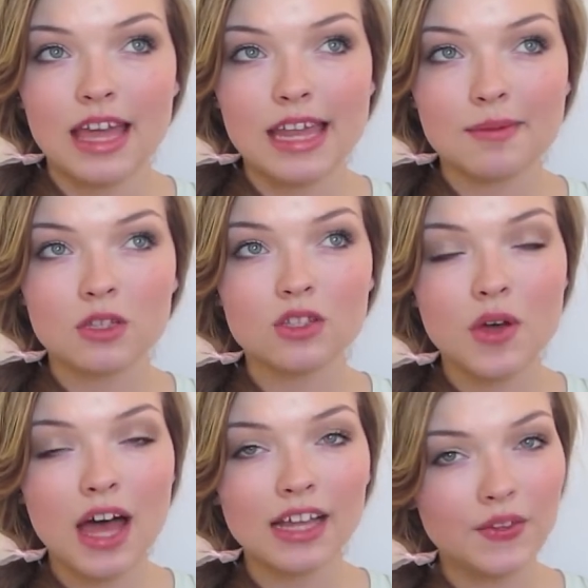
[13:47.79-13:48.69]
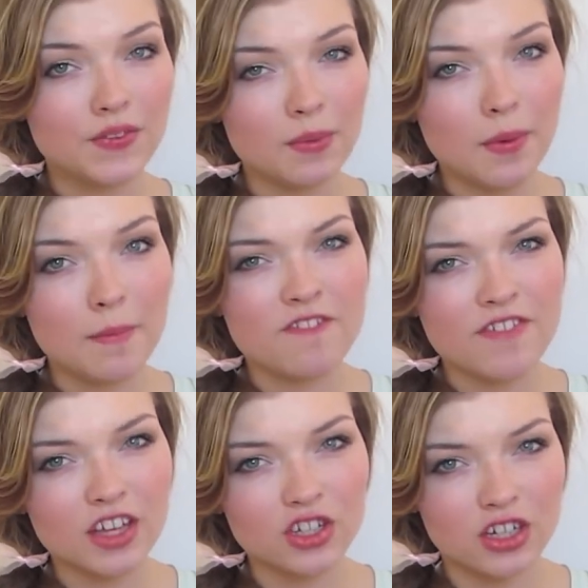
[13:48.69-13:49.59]
and I'm also kind of a
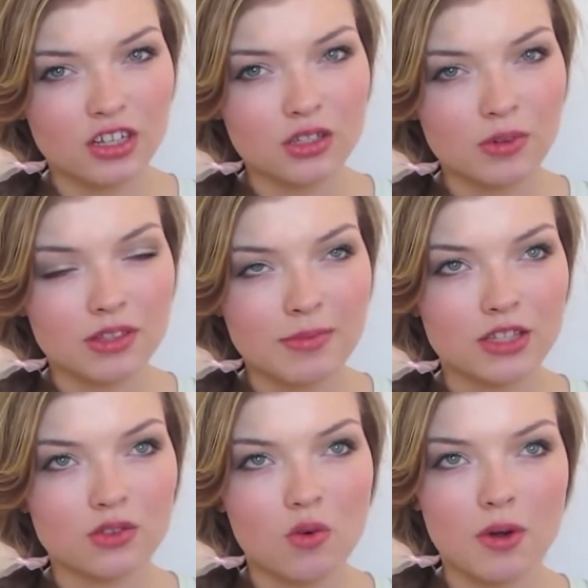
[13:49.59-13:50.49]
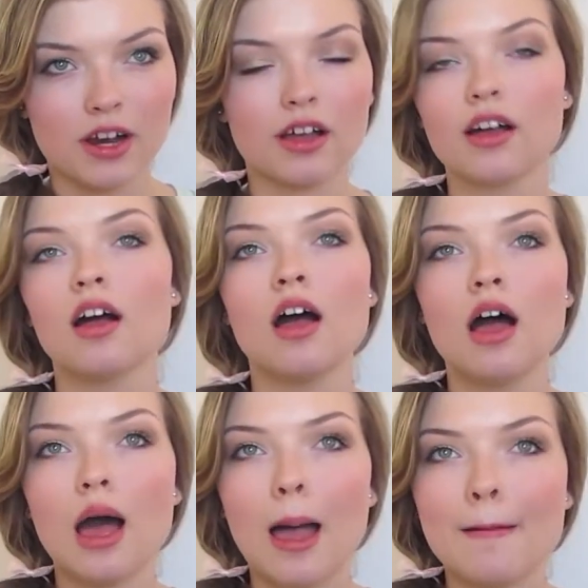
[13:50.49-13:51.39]
perfectionist with my schoolwork.
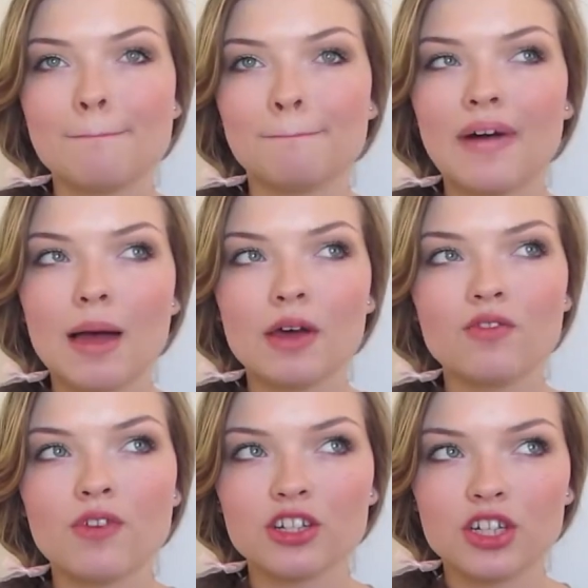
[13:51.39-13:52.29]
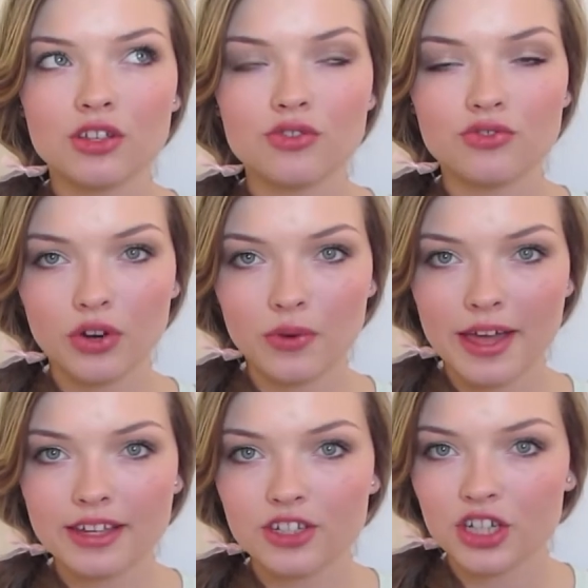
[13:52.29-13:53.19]
Um, I'm not rushing through
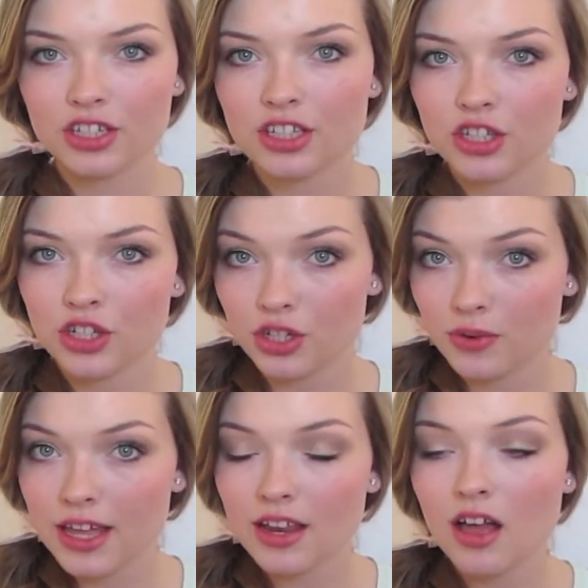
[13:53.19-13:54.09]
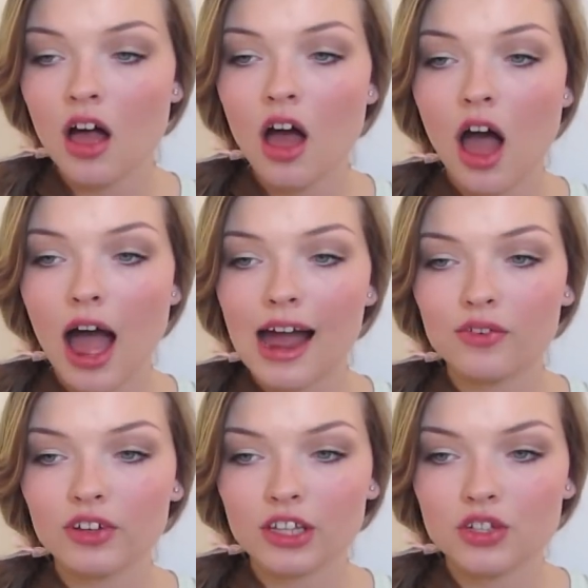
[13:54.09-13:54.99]
it just to do it. I
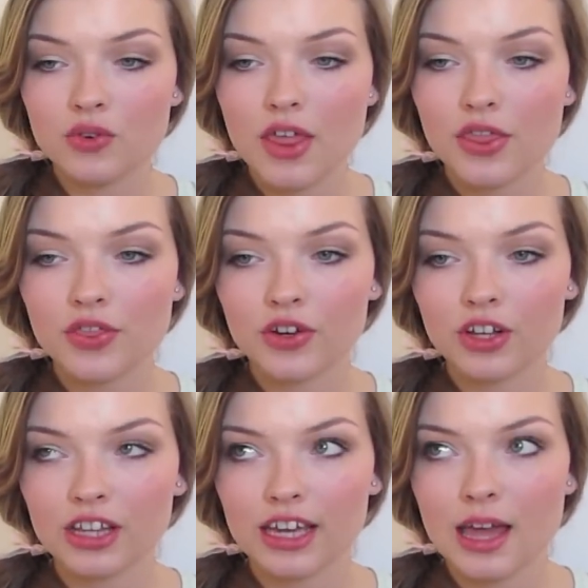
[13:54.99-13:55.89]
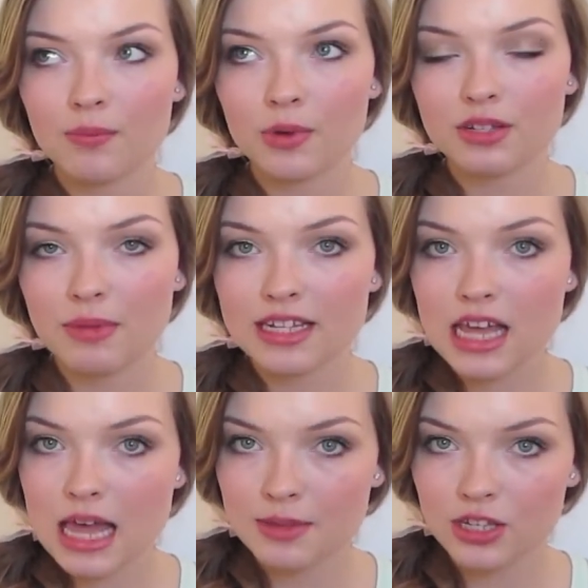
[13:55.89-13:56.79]
really do it thoroughly and put my
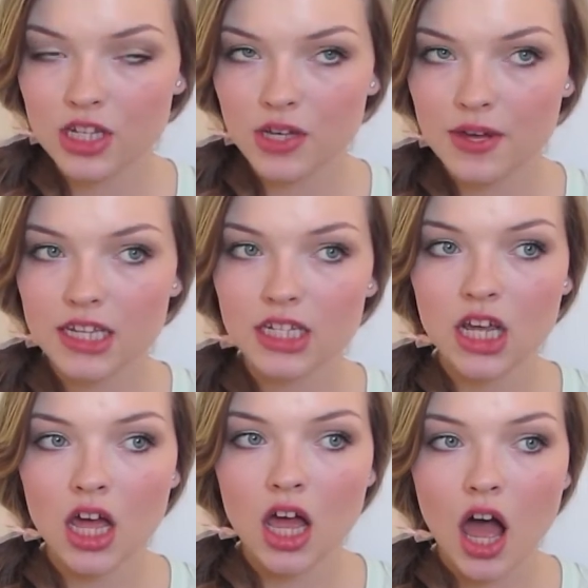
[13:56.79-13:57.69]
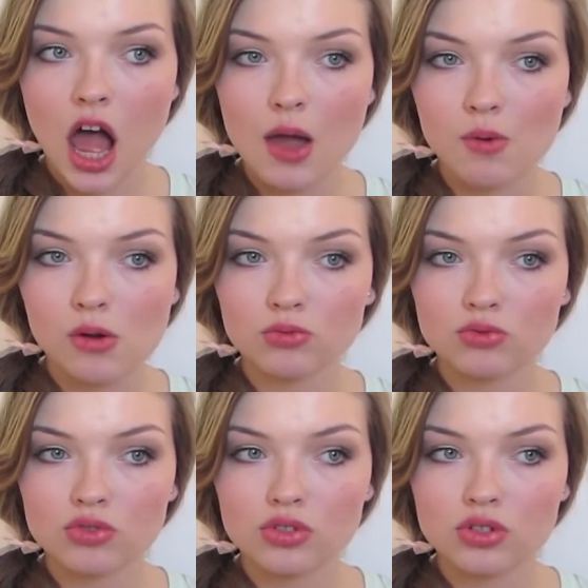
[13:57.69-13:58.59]
time into it. I
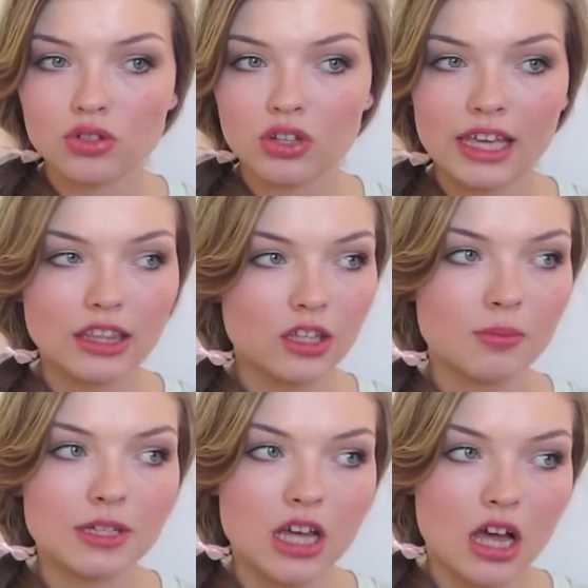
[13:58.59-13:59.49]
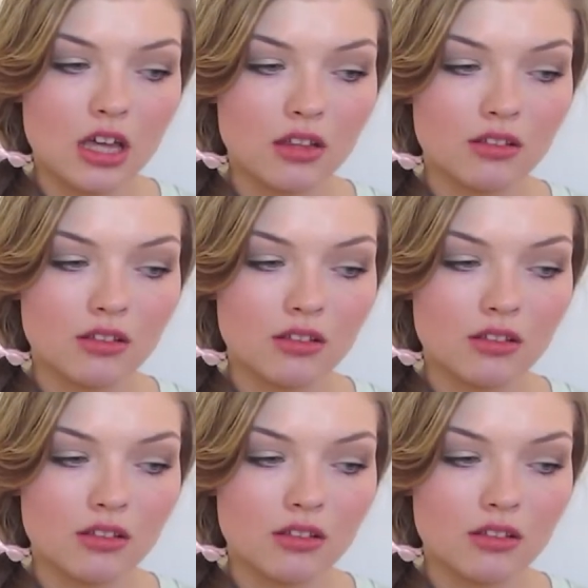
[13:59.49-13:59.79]
won't, like, there'll be time.